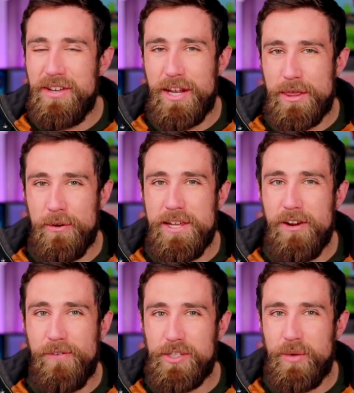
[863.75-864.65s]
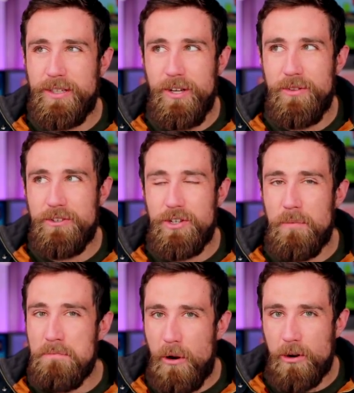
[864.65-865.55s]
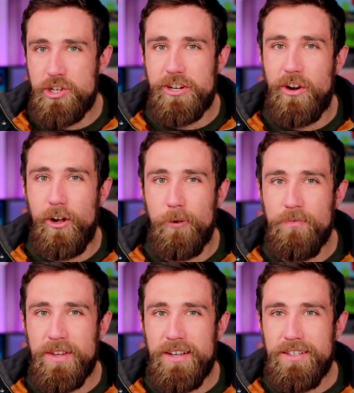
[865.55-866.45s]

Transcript: You get a 30 year fixed rate loan, there's no margin call.